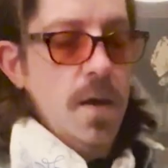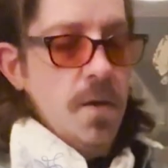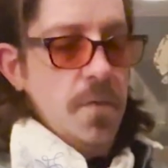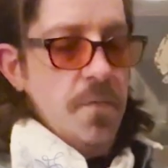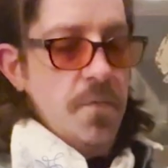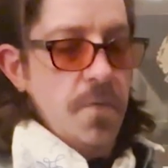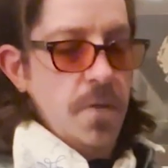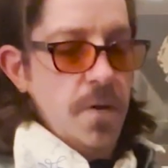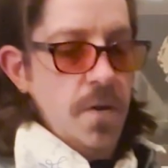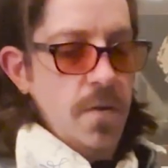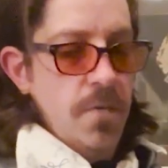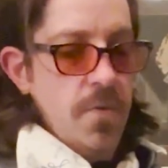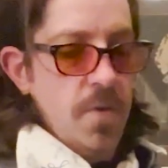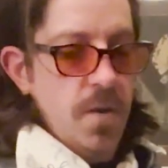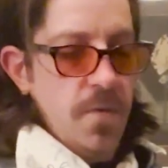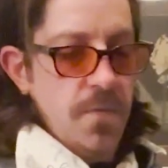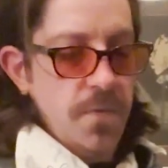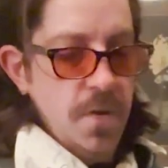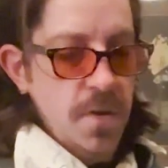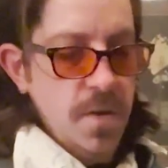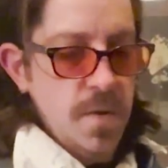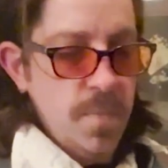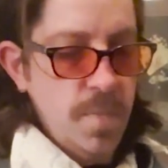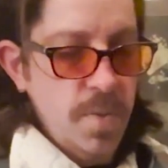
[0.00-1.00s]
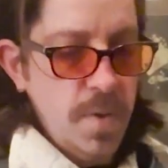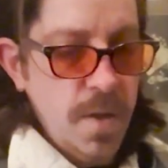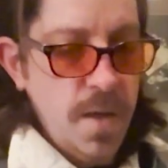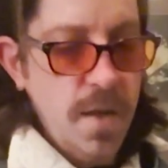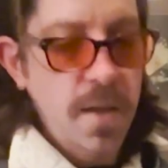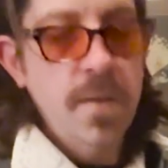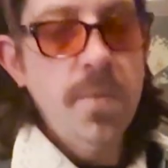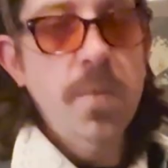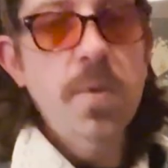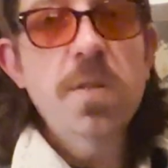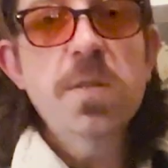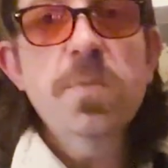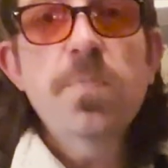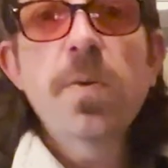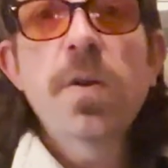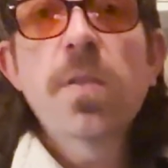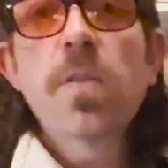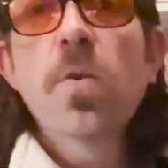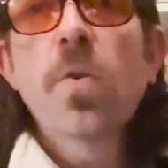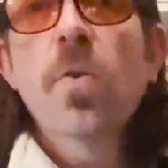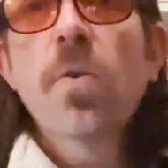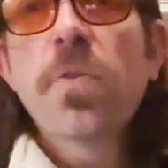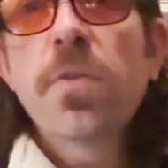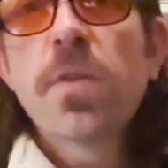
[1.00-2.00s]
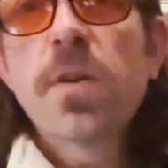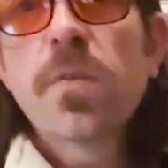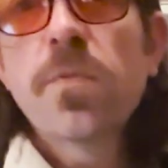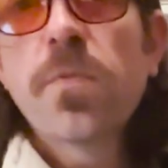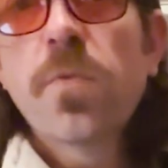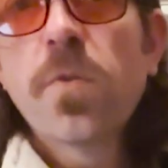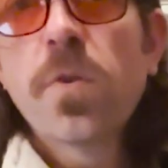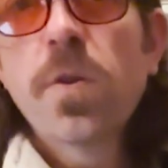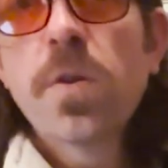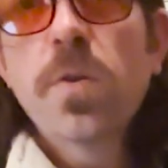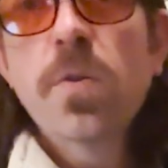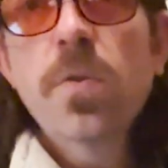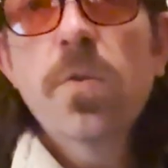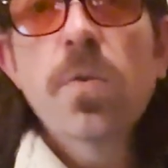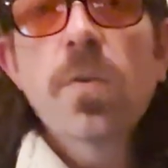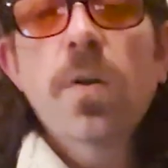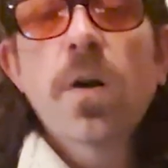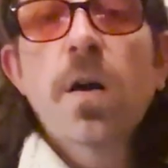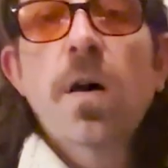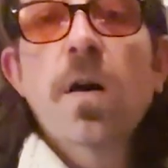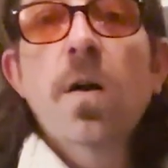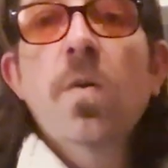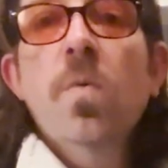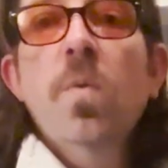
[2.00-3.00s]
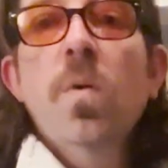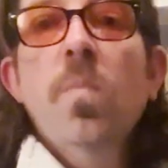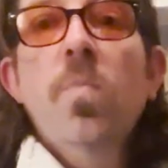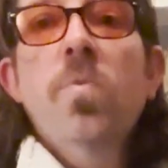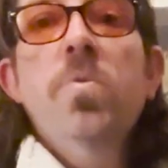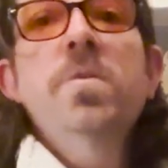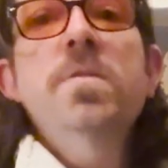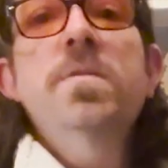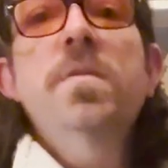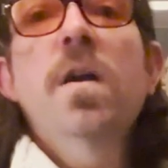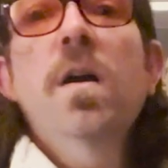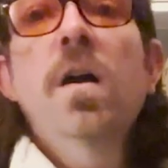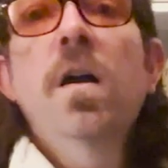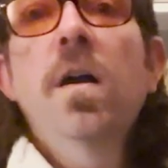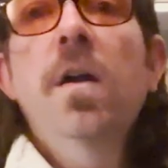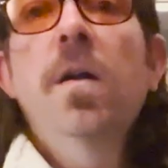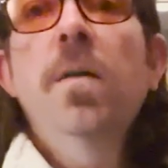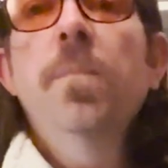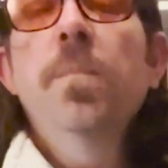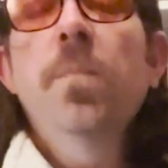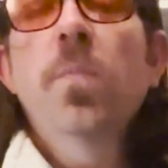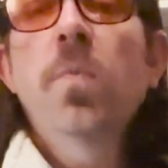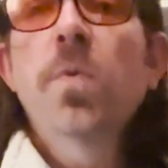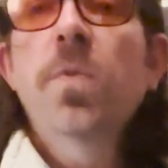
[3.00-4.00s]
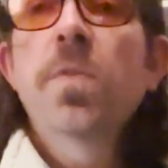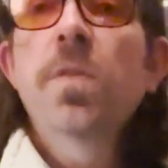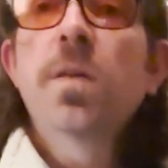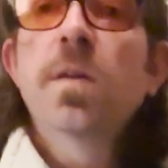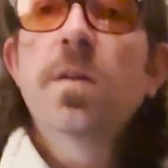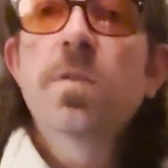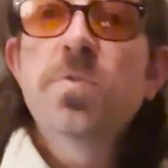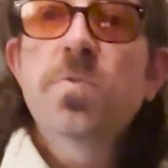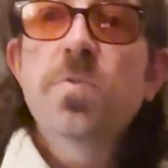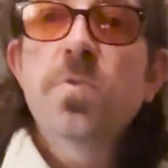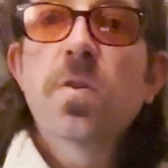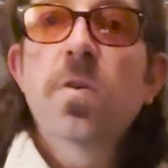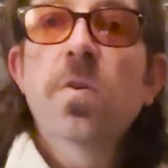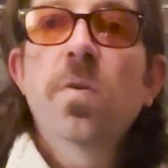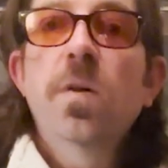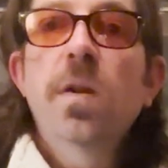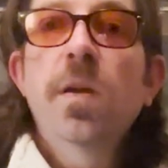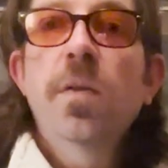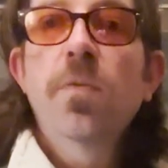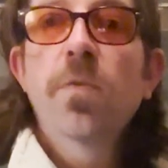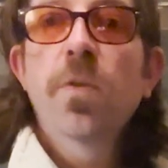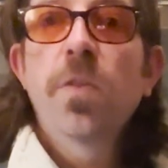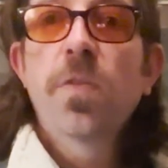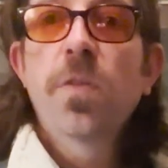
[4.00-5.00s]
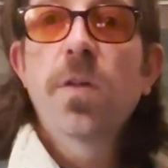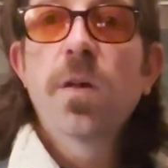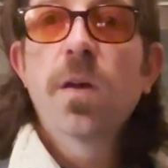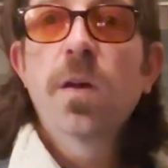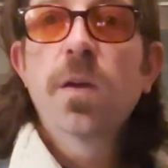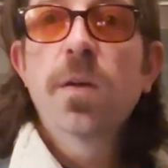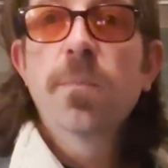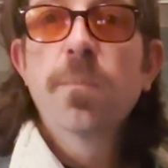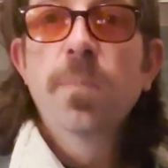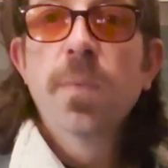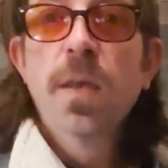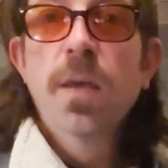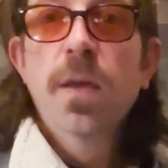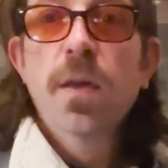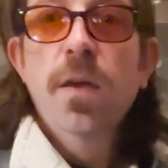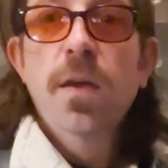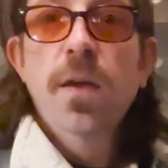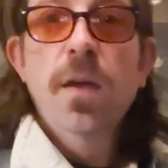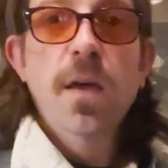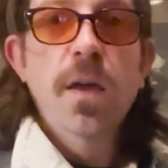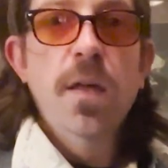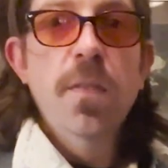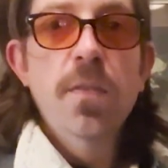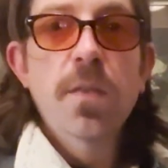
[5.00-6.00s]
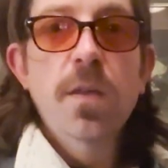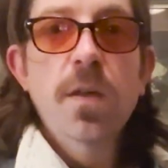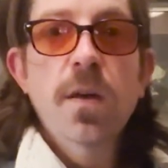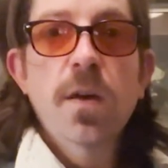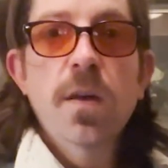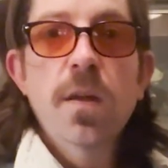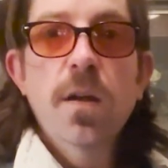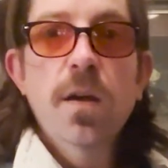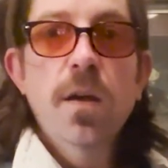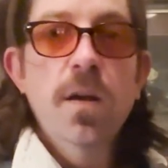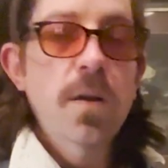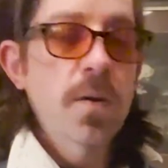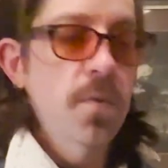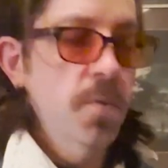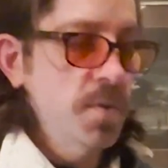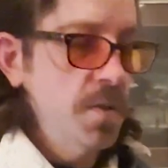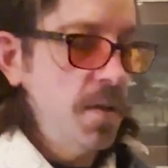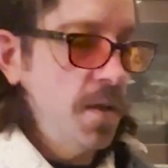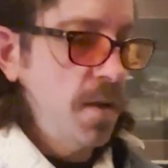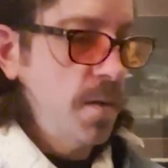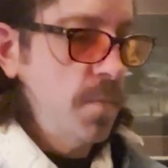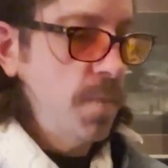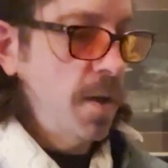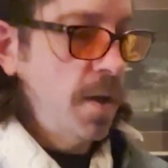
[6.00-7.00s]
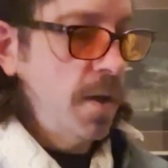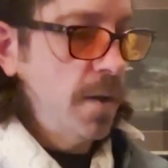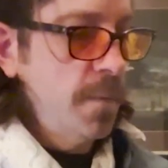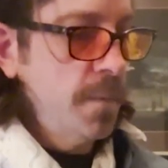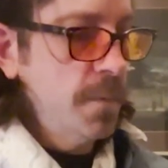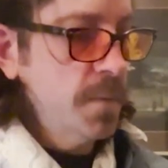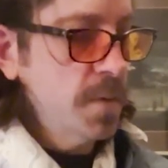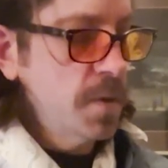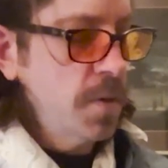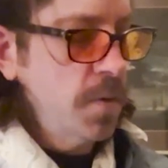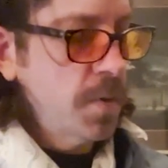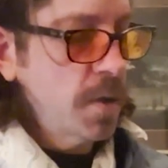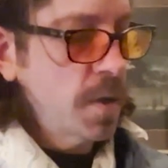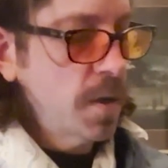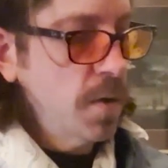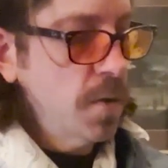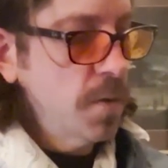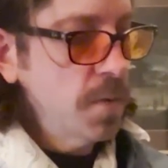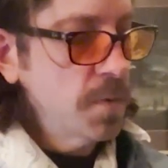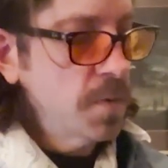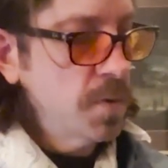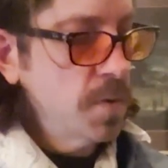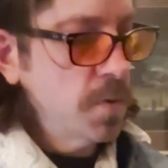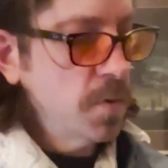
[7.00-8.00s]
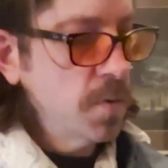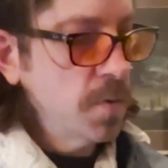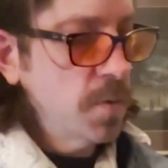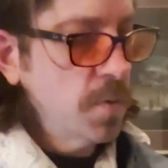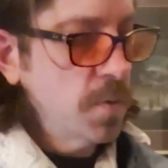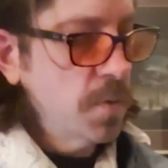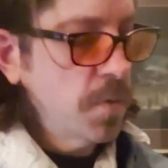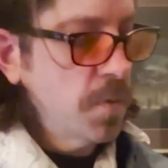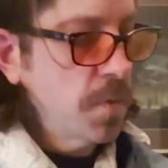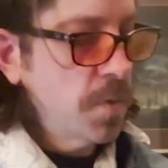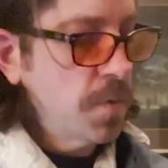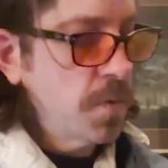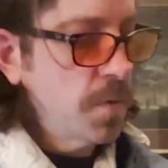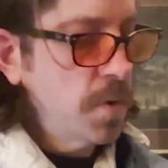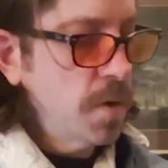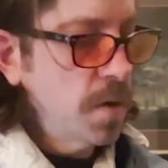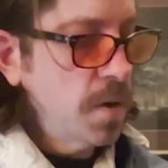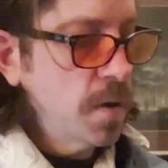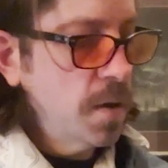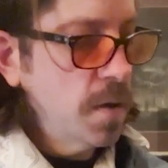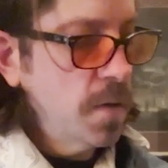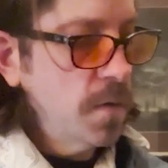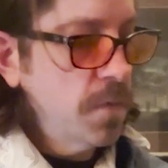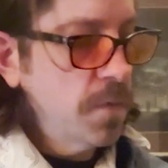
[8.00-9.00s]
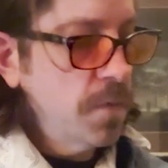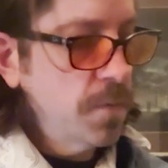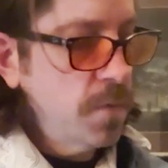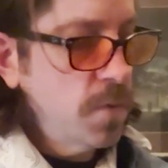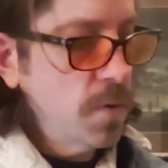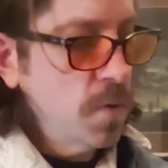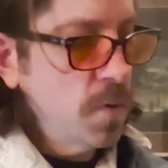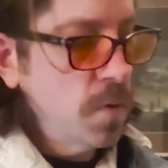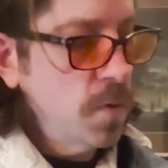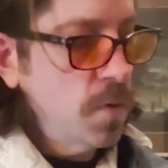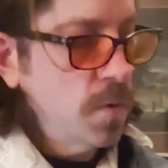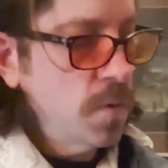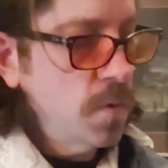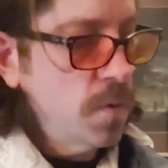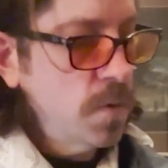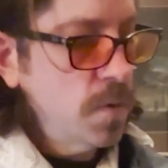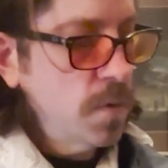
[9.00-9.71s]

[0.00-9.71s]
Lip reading: Very, very fun to play. Let me just play the whole thing for you one more time with the intro and everything, and then we'll say goodbye. So here we go. 2, 3, 4.